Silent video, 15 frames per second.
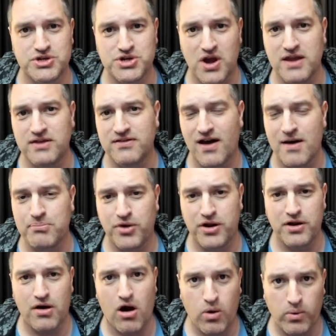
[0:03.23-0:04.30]
trying to
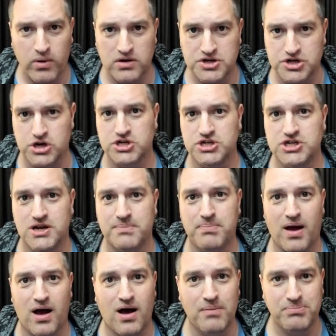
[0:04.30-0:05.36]
upgrade our whale shark ship
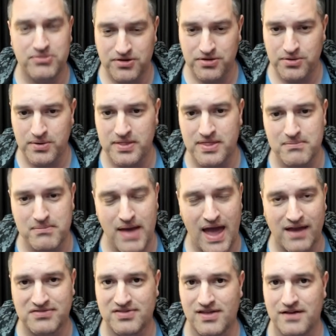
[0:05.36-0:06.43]
up to the
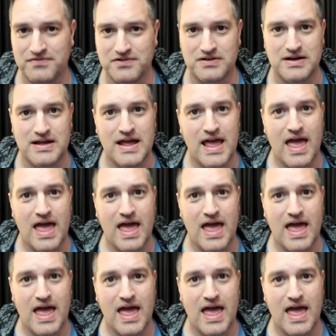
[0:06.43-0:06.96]
max level.